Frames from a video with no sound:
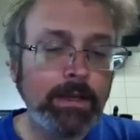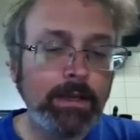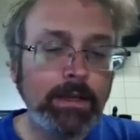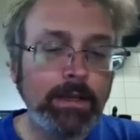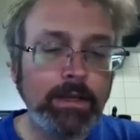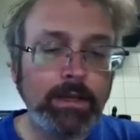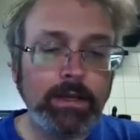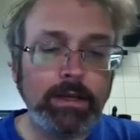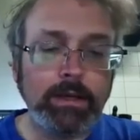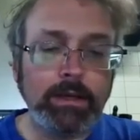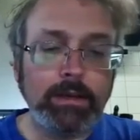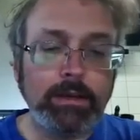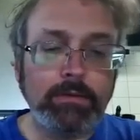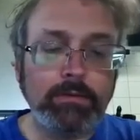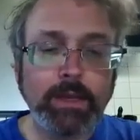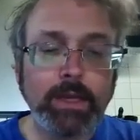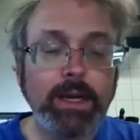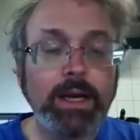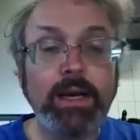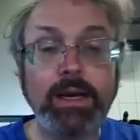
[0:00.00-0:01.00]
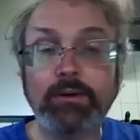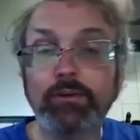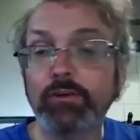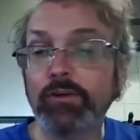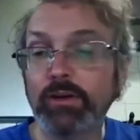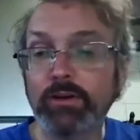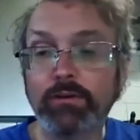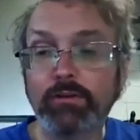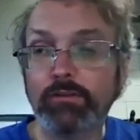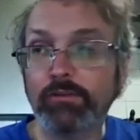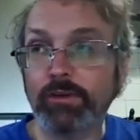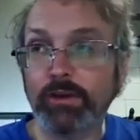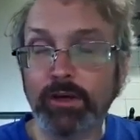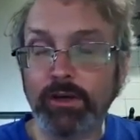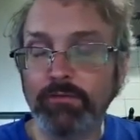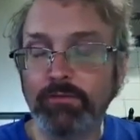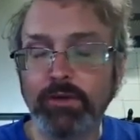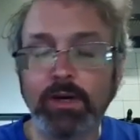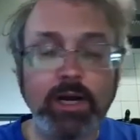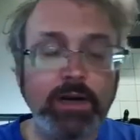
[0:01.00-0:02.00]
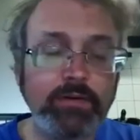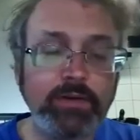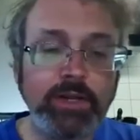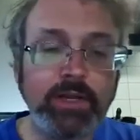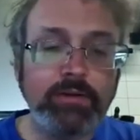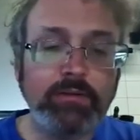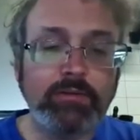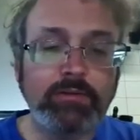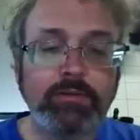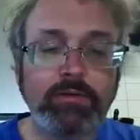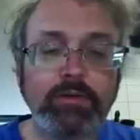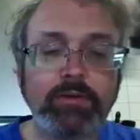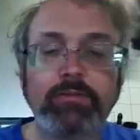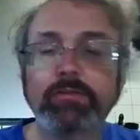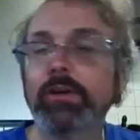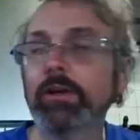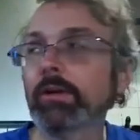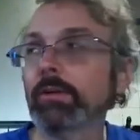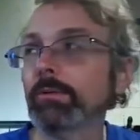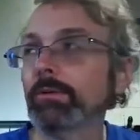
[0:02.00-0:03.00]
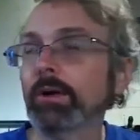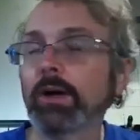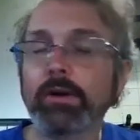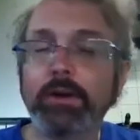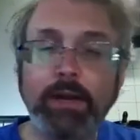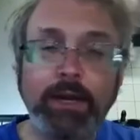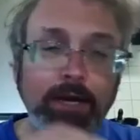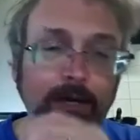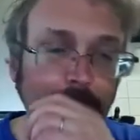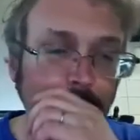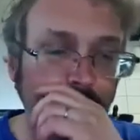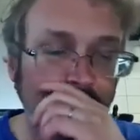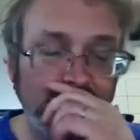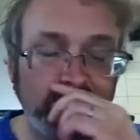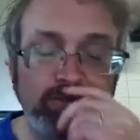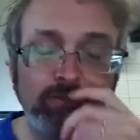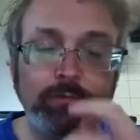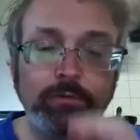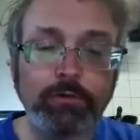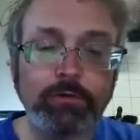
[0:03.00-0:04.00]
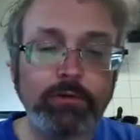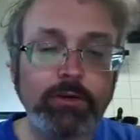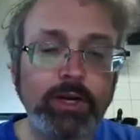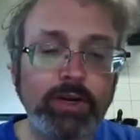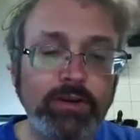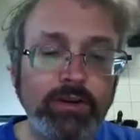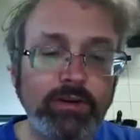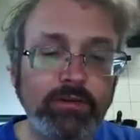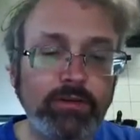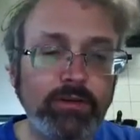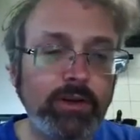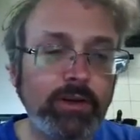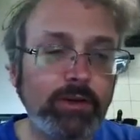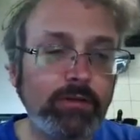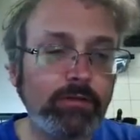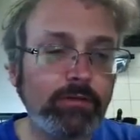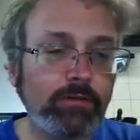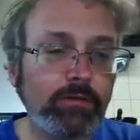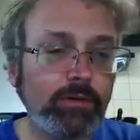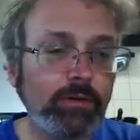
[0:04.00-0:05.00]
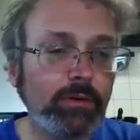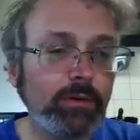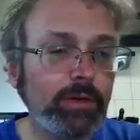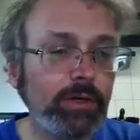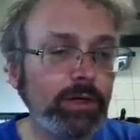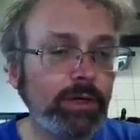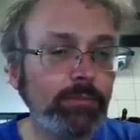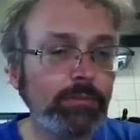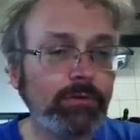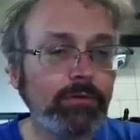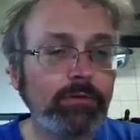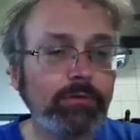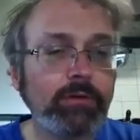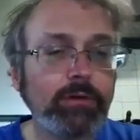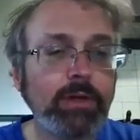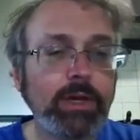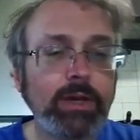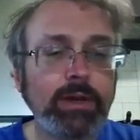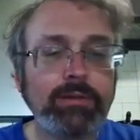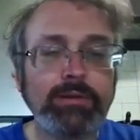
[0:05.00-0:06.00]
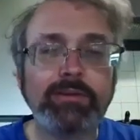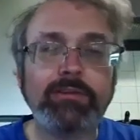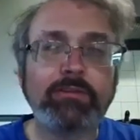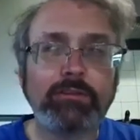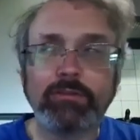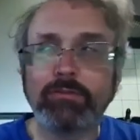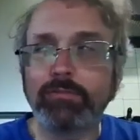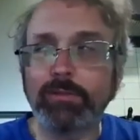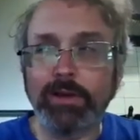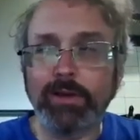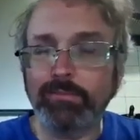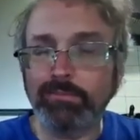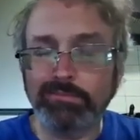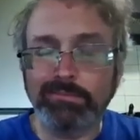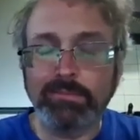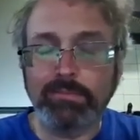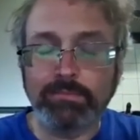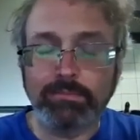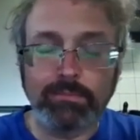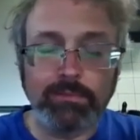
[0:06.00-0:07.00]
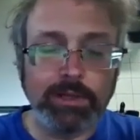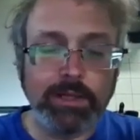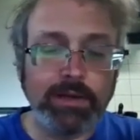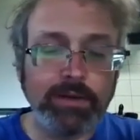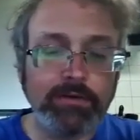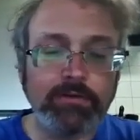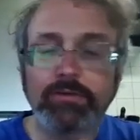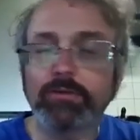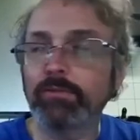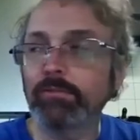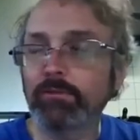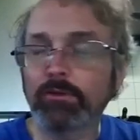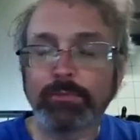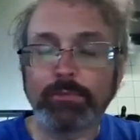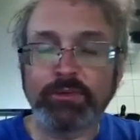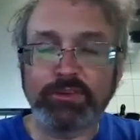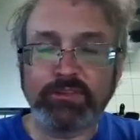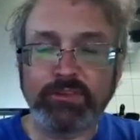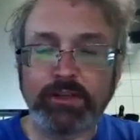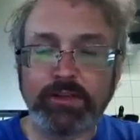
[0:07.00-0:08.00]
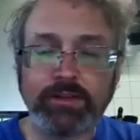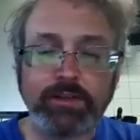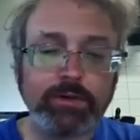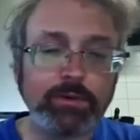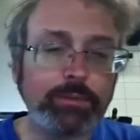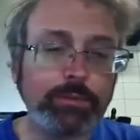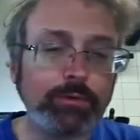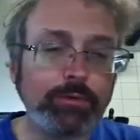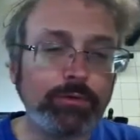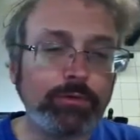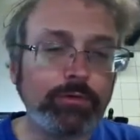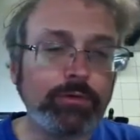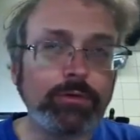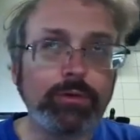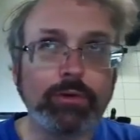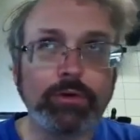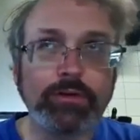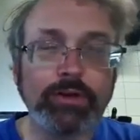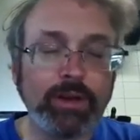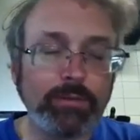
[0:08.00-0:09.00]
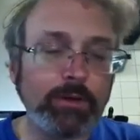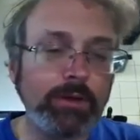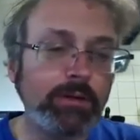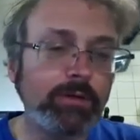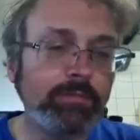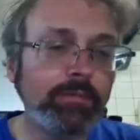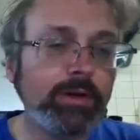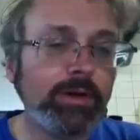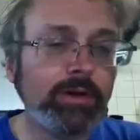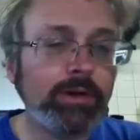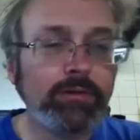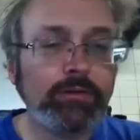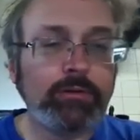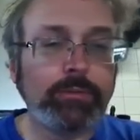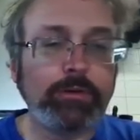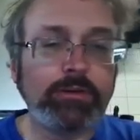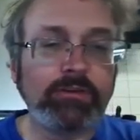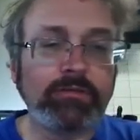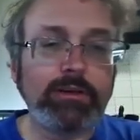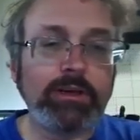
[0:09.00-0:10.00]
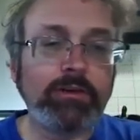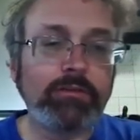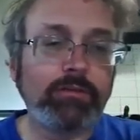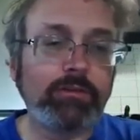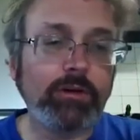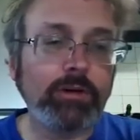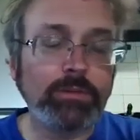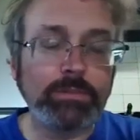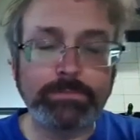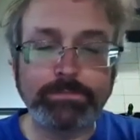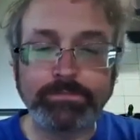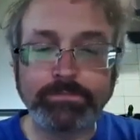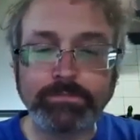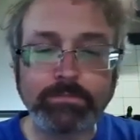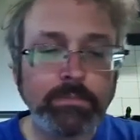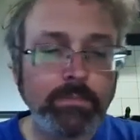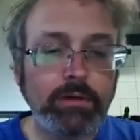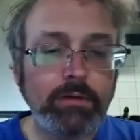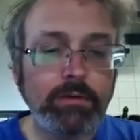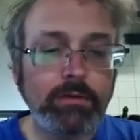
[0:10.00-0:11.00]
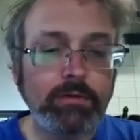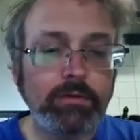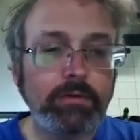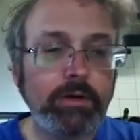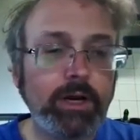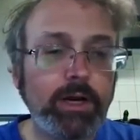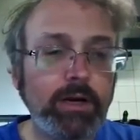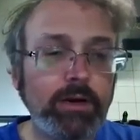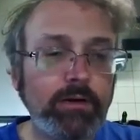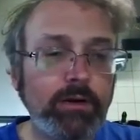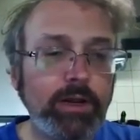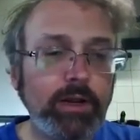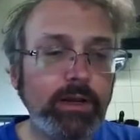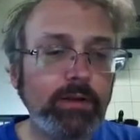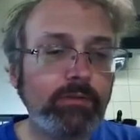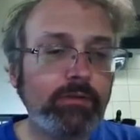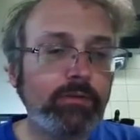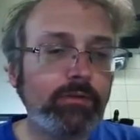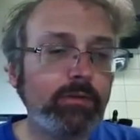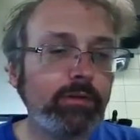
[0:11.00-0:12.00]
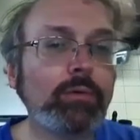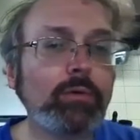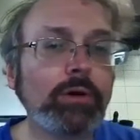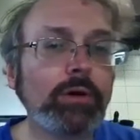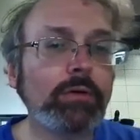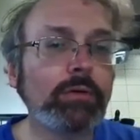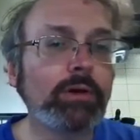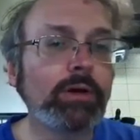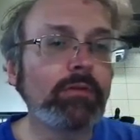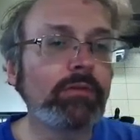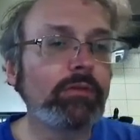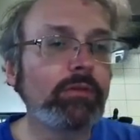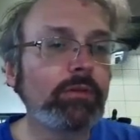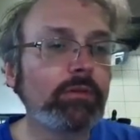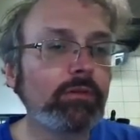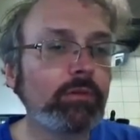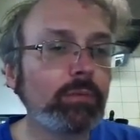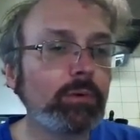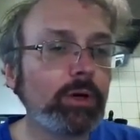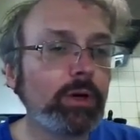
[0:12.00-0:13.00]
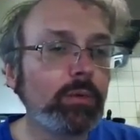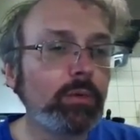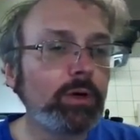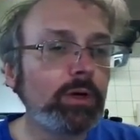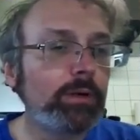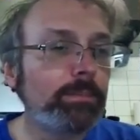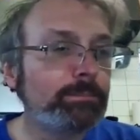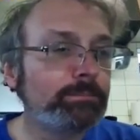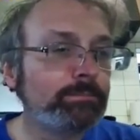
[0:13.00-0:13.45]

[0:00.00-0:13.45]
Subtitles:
And I actually need to see if .NET is available on apt for .NET 10. So apps. This is like Linux and specifically Ubuntu or Debian specific. So .NET. Okay, so this is the one I want.